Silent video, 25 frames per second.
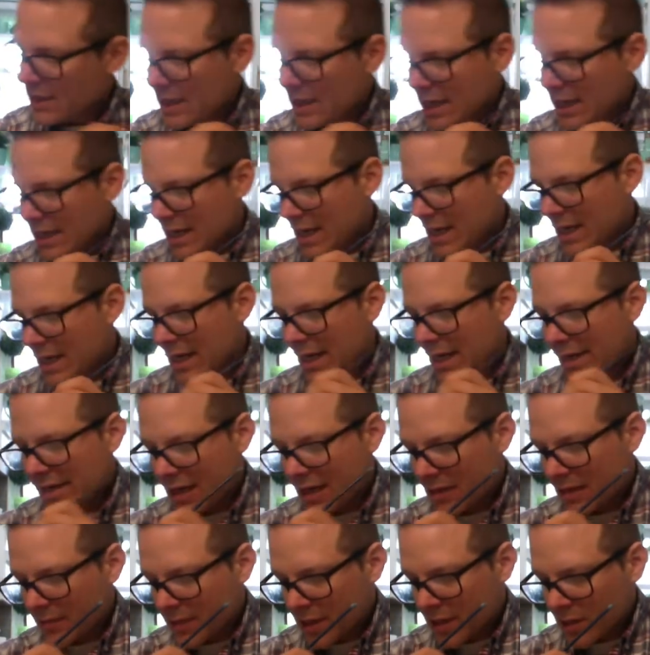and I
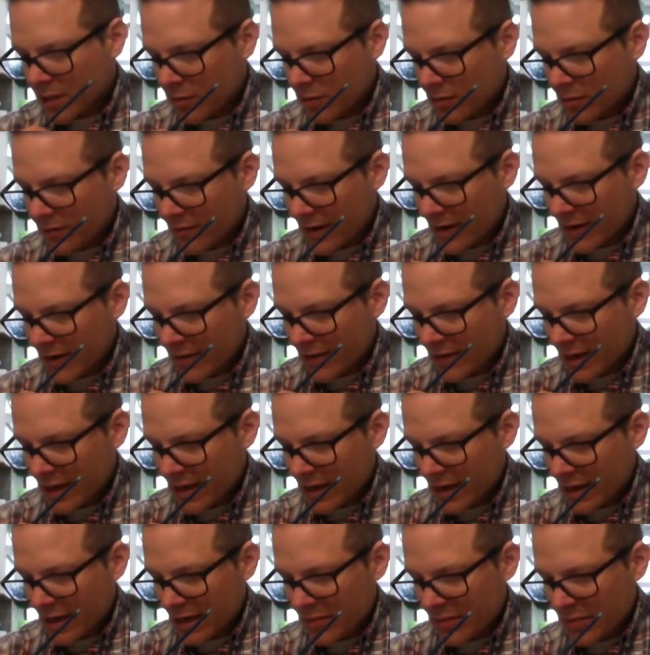think I'm going to go around the
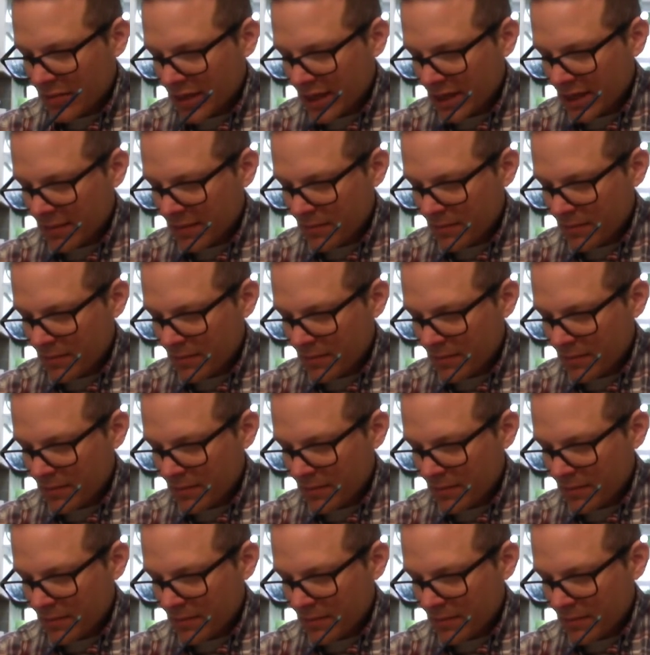eye a bit